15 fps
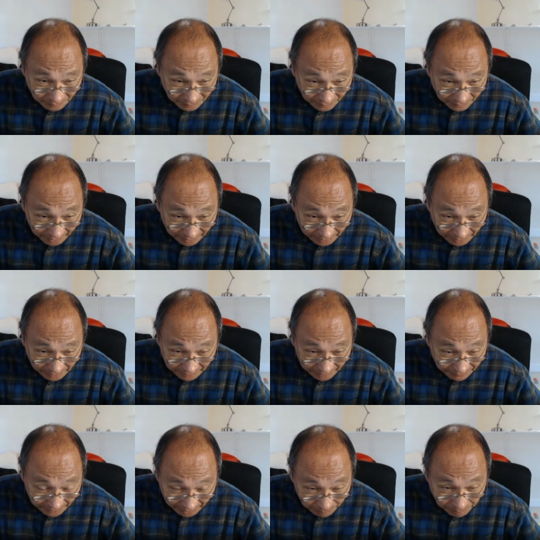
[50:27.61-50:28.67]
they they've
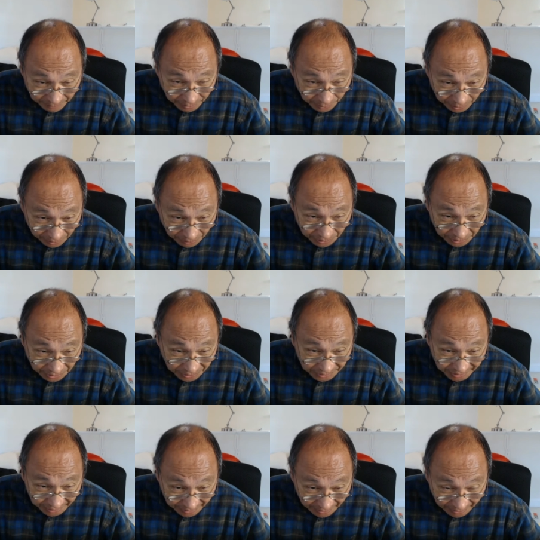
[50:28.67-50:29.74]
got big donors
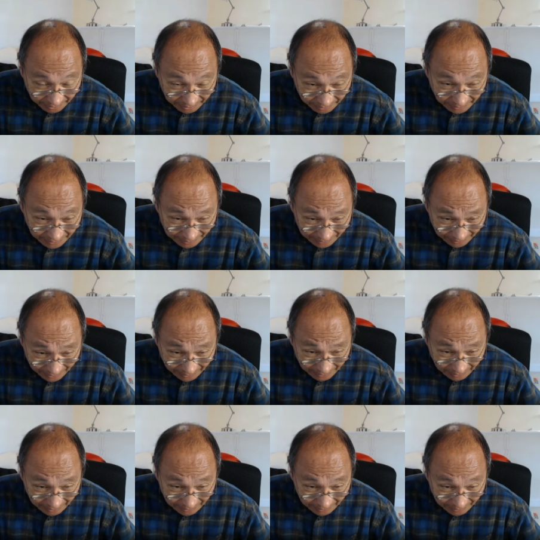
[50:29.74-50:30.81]
and and
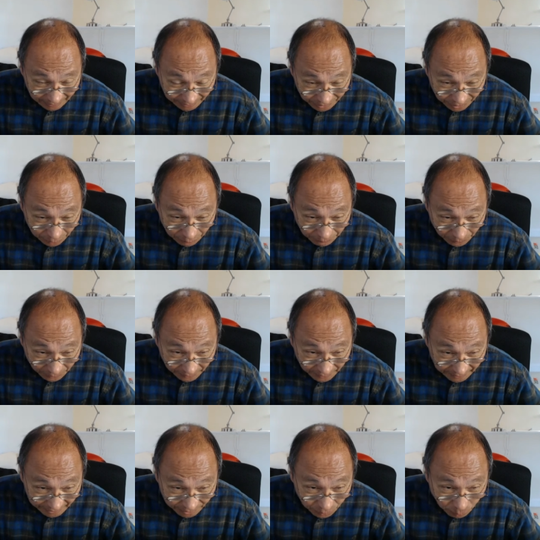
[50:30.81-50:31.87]
uh, and so forth, and
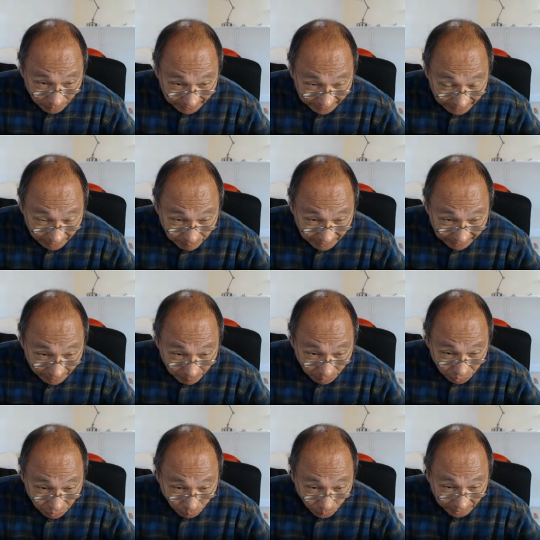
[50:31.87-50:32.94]
that's why they've been able
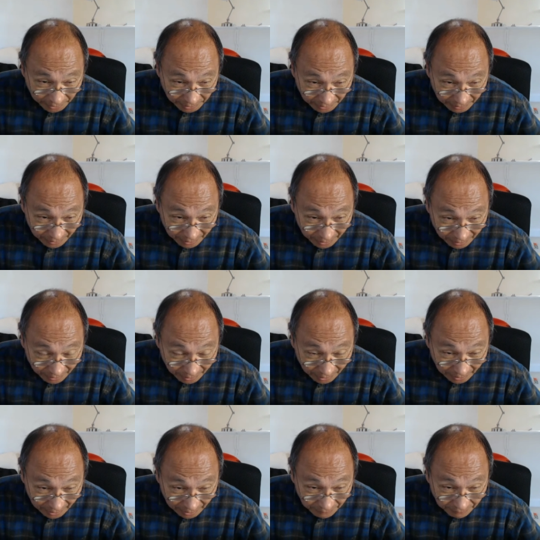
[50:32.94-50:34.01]
to win uh, a
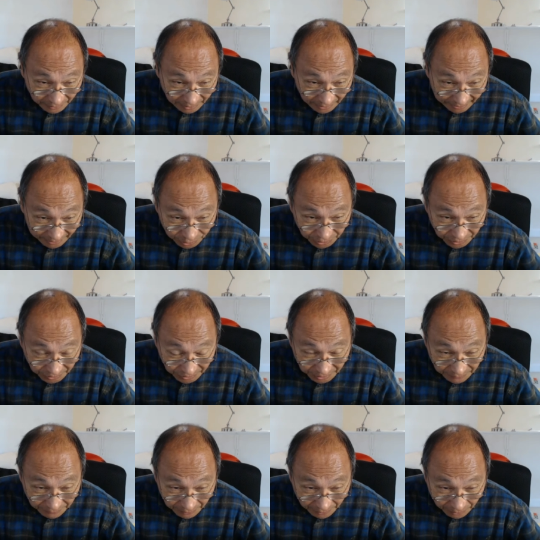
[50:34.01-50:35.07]
lot of elections,
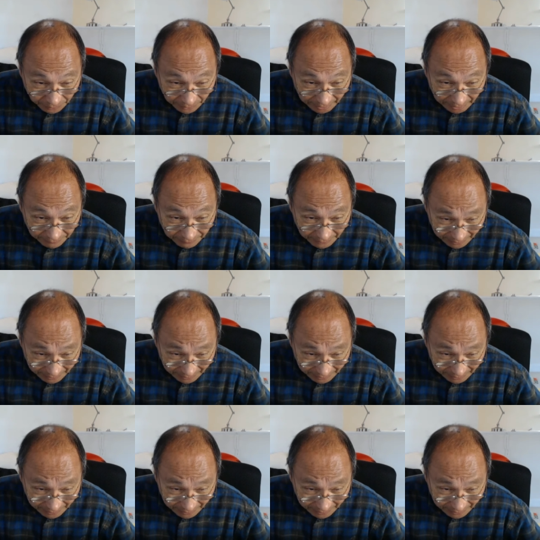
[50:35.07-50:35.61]
even though they've